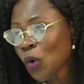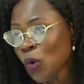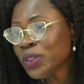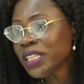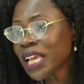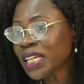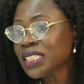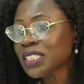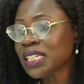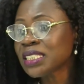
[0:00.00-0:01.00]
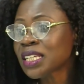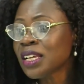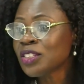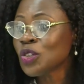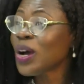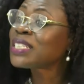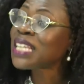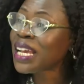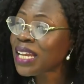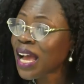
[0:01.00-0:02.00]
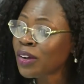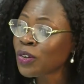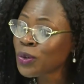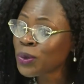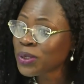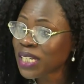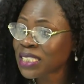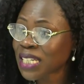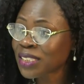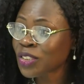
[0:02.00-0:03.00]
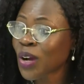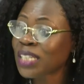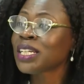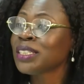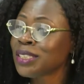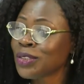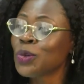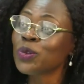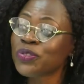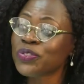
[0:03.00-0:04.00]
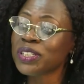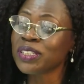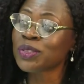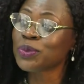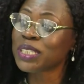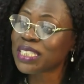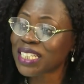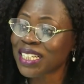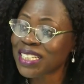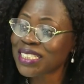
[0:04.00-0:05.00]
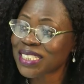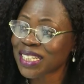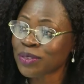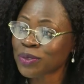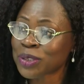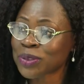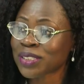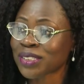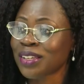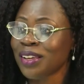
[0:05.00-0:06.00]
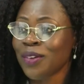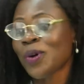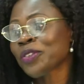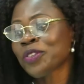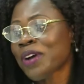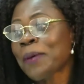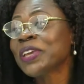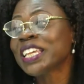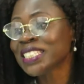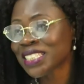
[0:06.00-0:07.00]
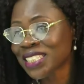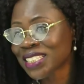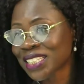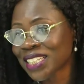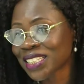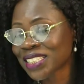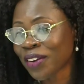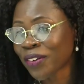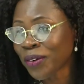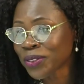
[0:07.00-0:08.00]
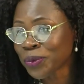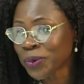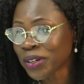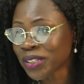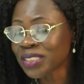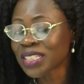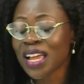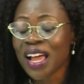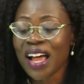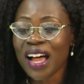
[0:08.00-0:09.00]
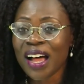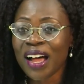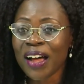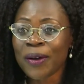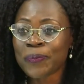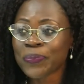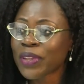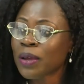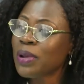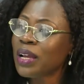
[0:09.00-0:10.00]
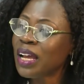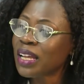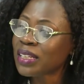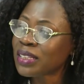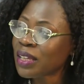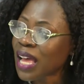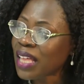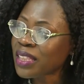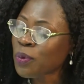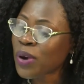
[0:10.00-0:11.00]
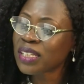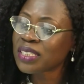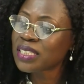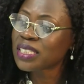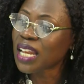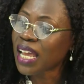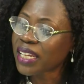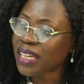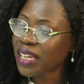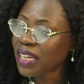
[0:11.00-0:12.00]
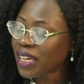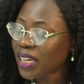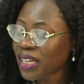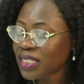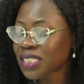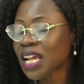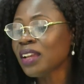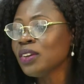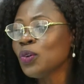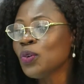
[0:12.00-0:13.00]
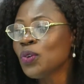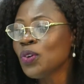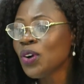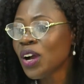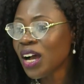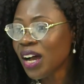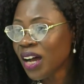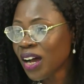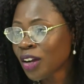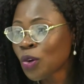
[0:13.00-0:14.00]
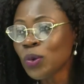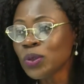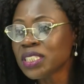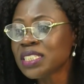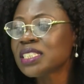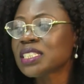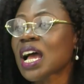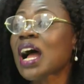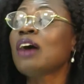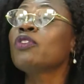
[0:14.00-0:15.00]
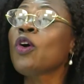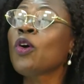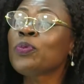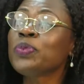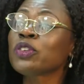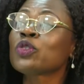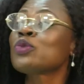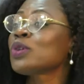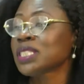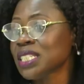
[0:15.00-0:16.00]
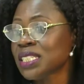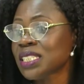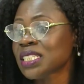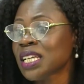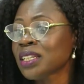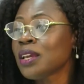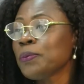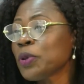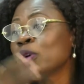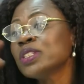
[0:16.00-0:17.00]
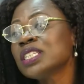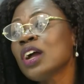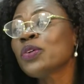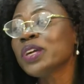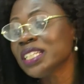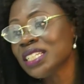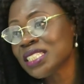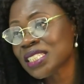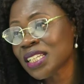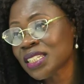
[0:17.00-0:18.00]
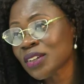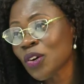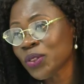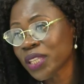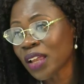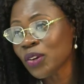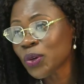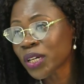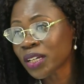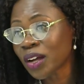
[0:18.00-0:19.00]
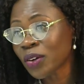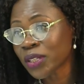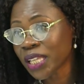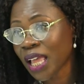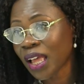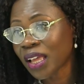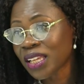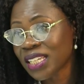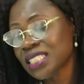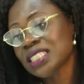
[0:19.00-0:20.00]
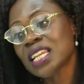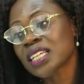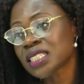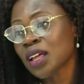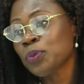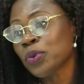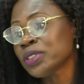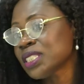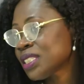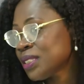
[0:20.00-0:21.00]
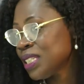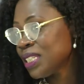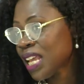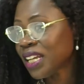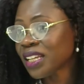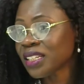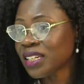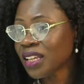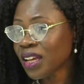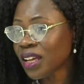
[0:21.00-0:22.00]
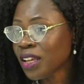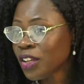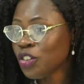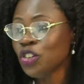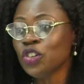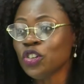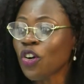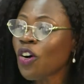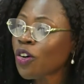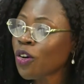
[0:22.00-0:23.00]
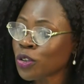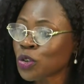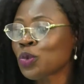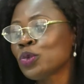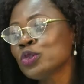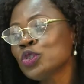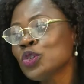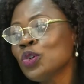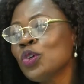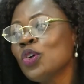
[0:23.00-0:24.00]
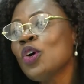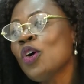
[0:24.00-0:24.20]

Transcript: own their shares. So aside Anglo Gold Ashanti or Ashanti Gold Fields, which are listed, which was one of our biggest listings around the world, um, uh, the other ones like uh, uh, Tullow, uh, Golden Star have all been cross-listed because they are already listed on their local, on their international bourses in, uh, in uh, New York or Toronto